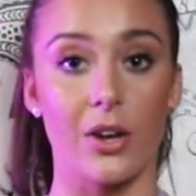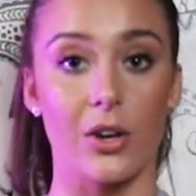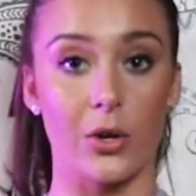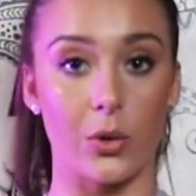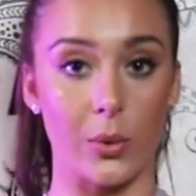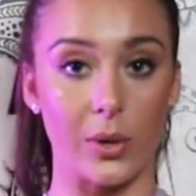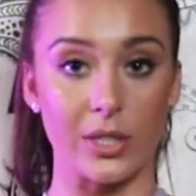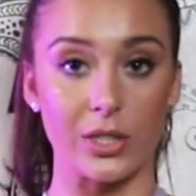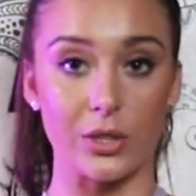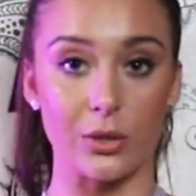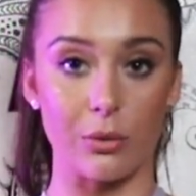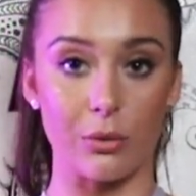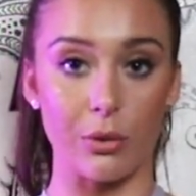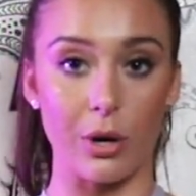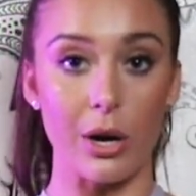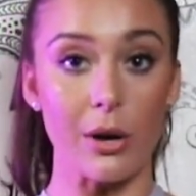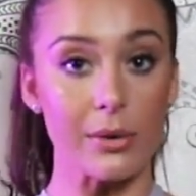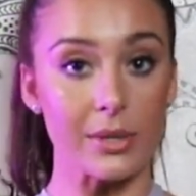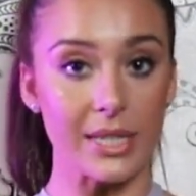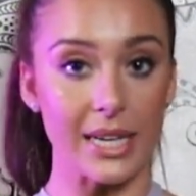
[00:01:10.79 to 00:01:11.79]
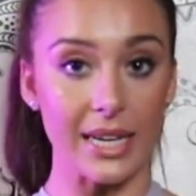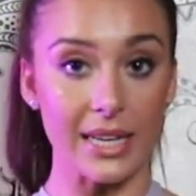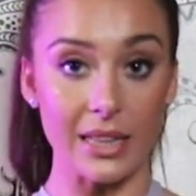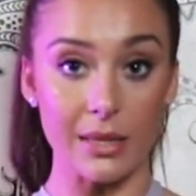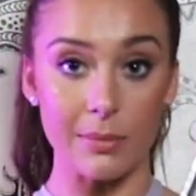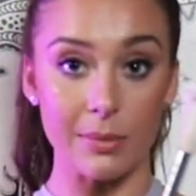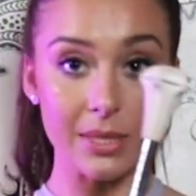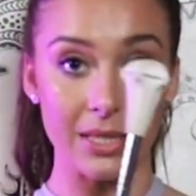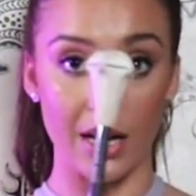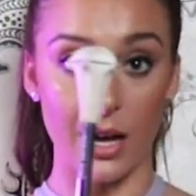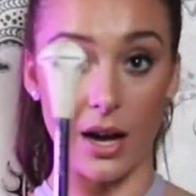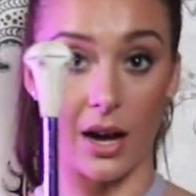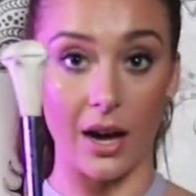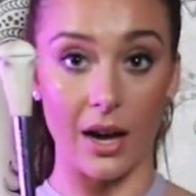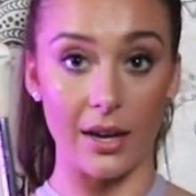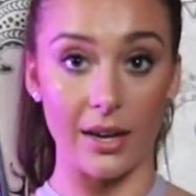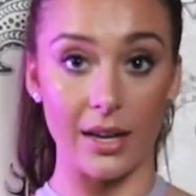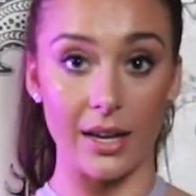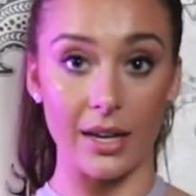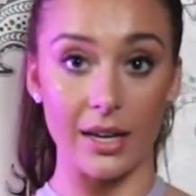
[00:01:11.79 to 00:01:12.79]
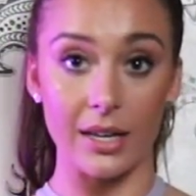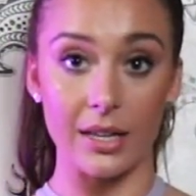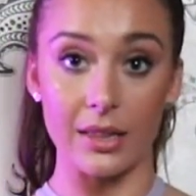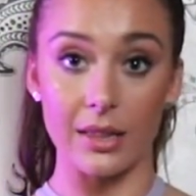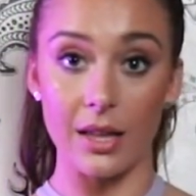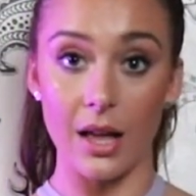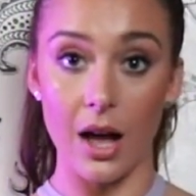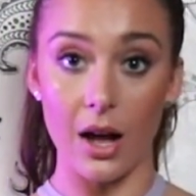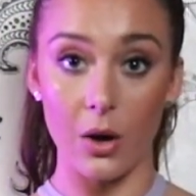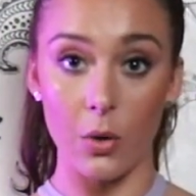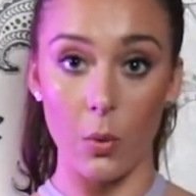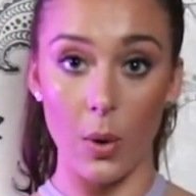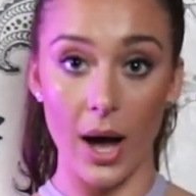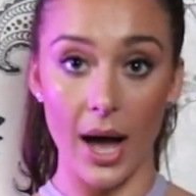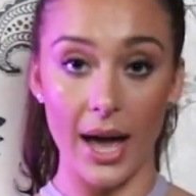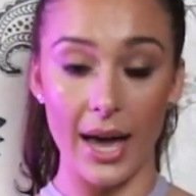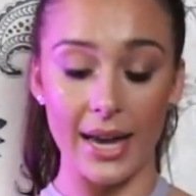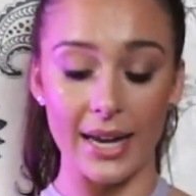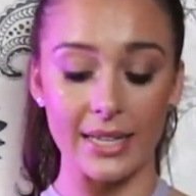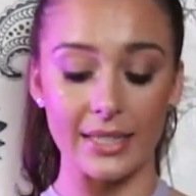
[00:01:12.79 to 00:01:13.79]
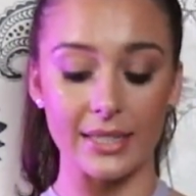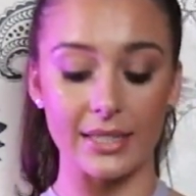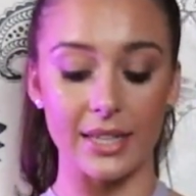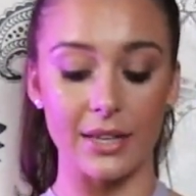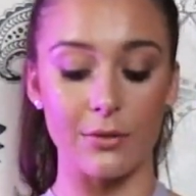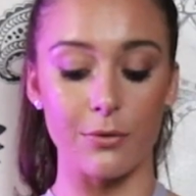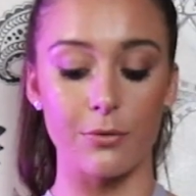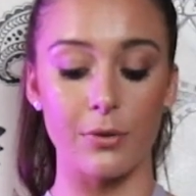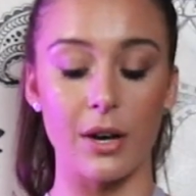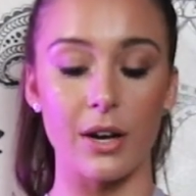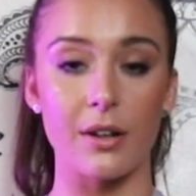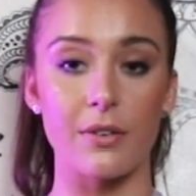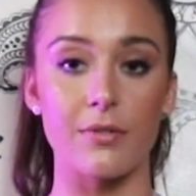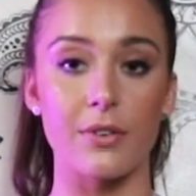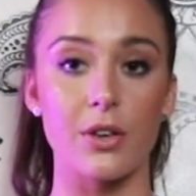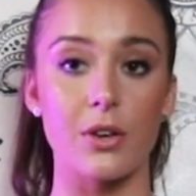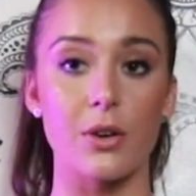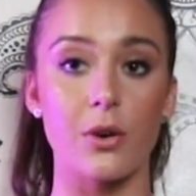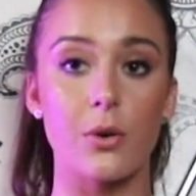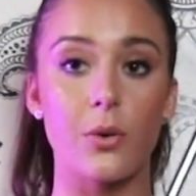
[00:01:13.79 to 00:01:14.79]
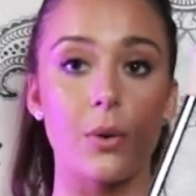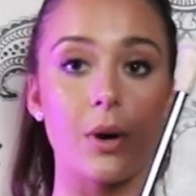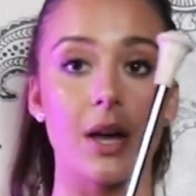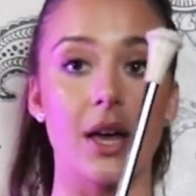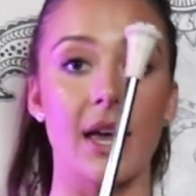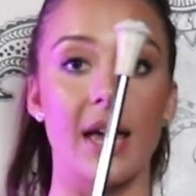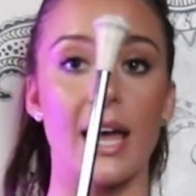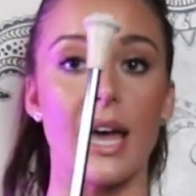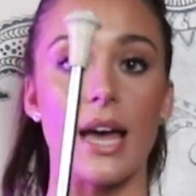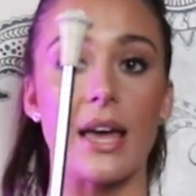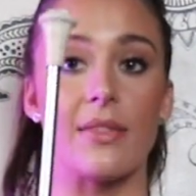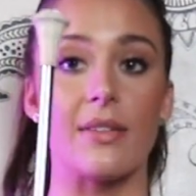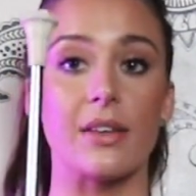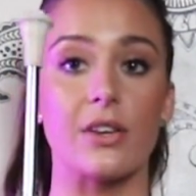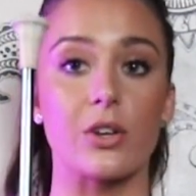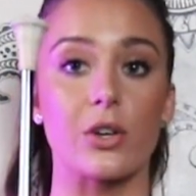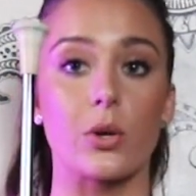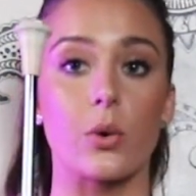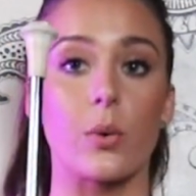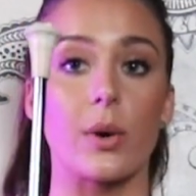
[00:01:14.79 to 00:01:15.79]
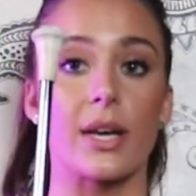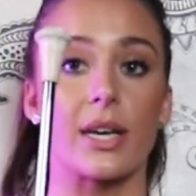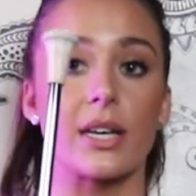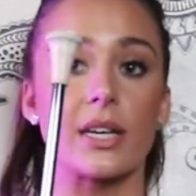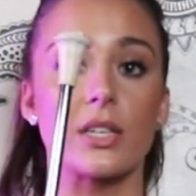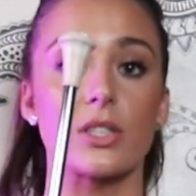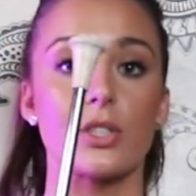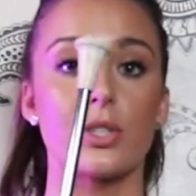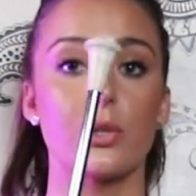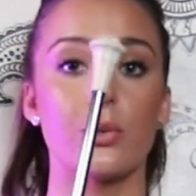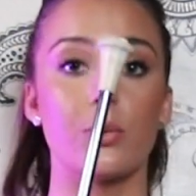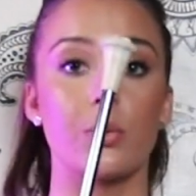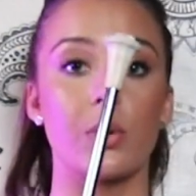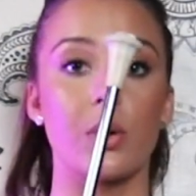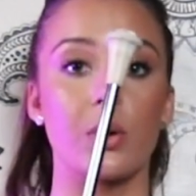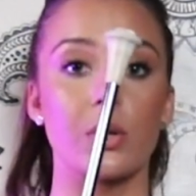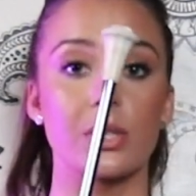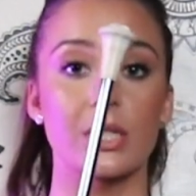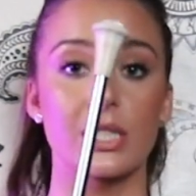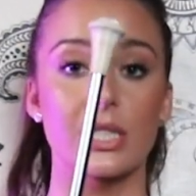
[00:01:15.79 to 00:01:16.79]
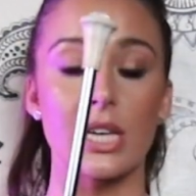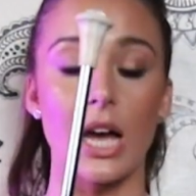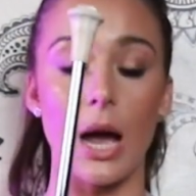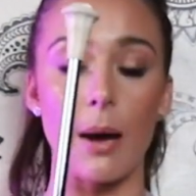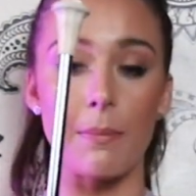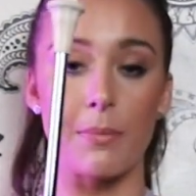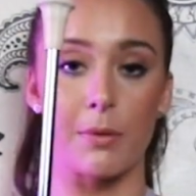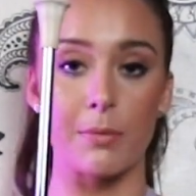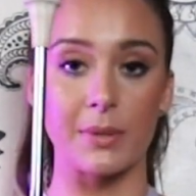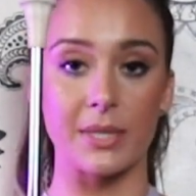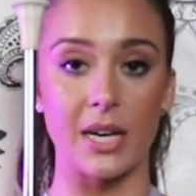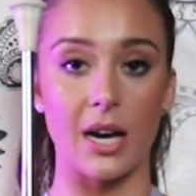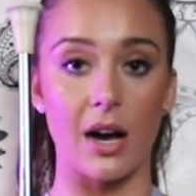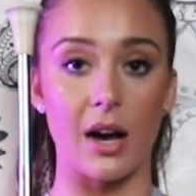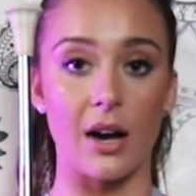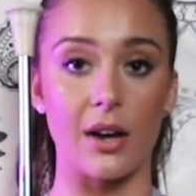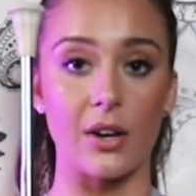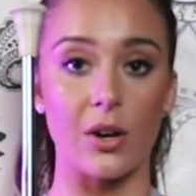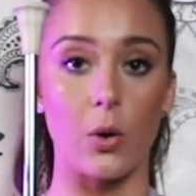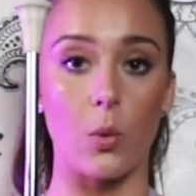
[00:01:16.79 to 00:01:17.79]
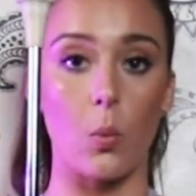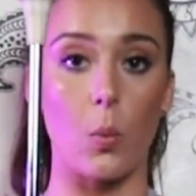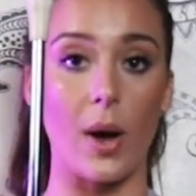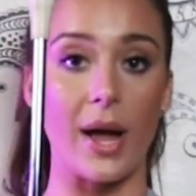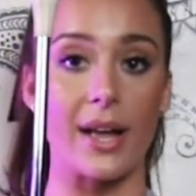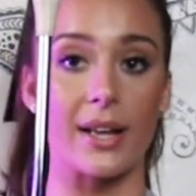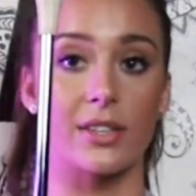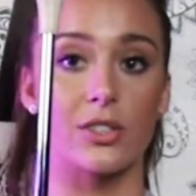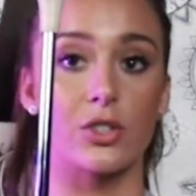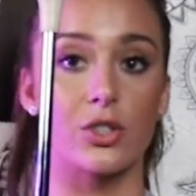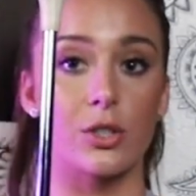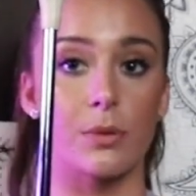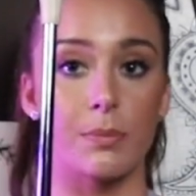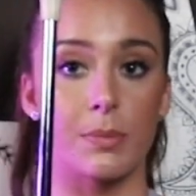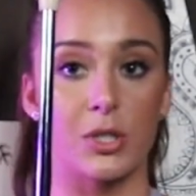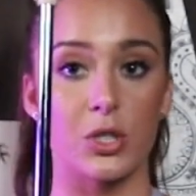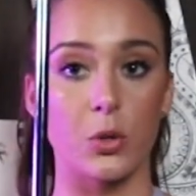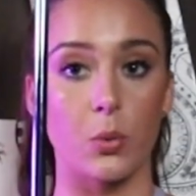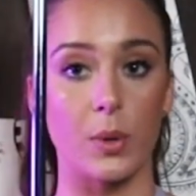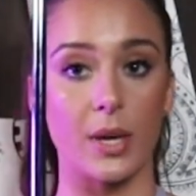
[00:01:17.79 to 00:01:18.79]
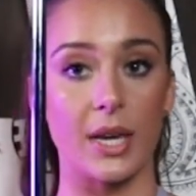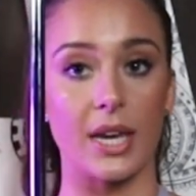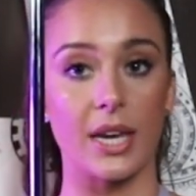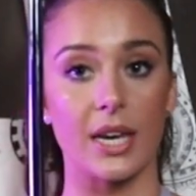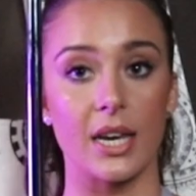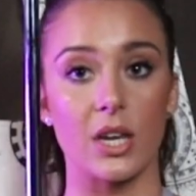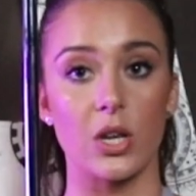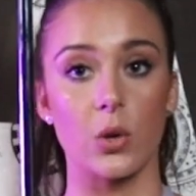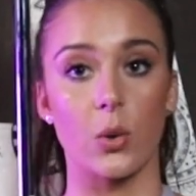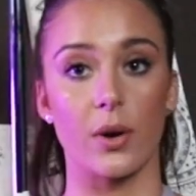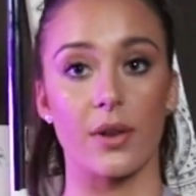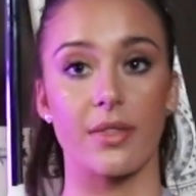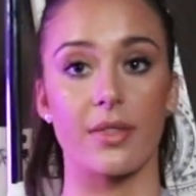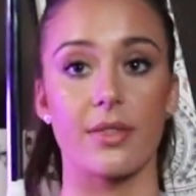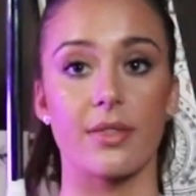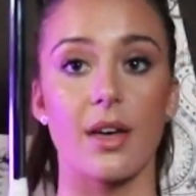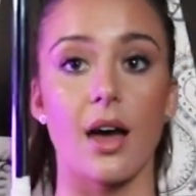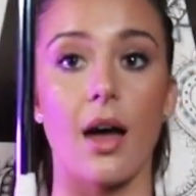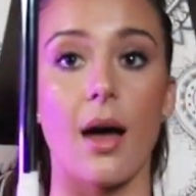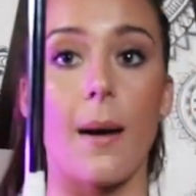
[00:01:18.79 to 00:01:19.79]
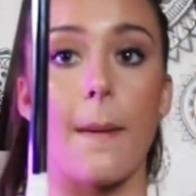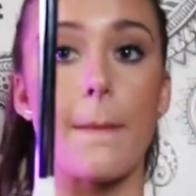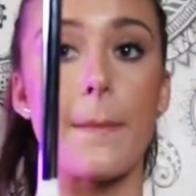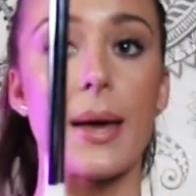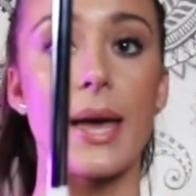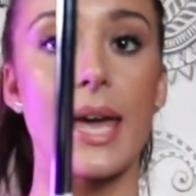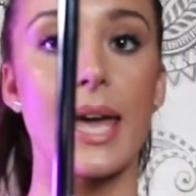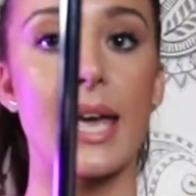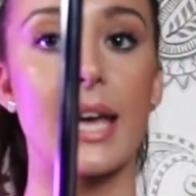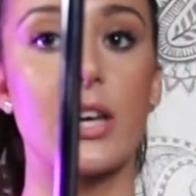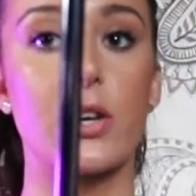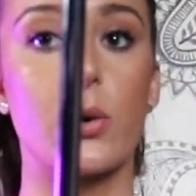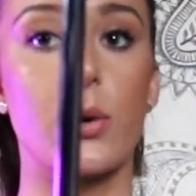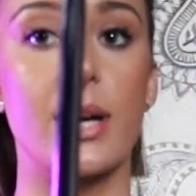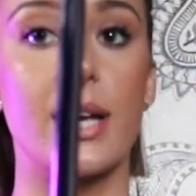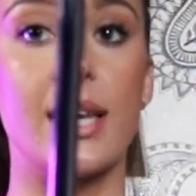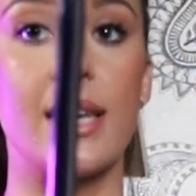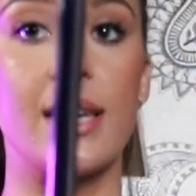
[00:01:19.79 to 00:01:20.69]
You're going to rotate the baton clockwise in front of you, and then you're going to stop the baton wedged between your thumb and your